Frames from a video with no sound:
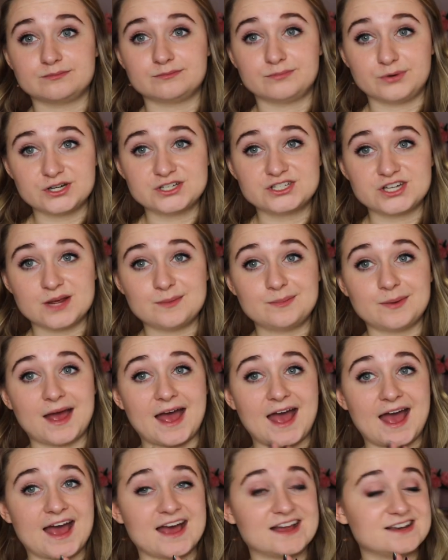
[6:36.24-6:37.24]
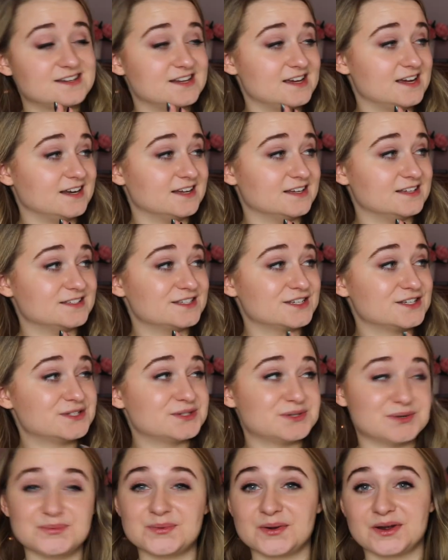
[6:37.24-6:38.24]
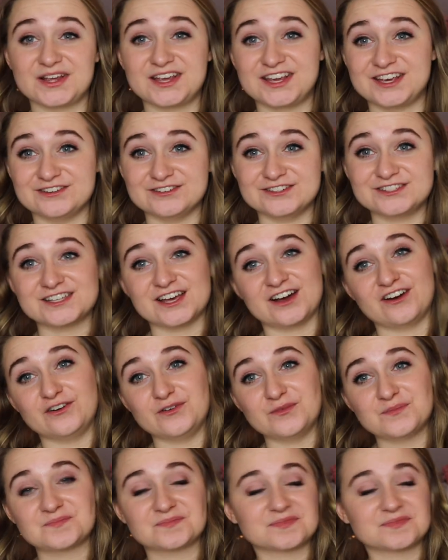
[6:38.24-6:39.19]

pretty cheap and it is super cute so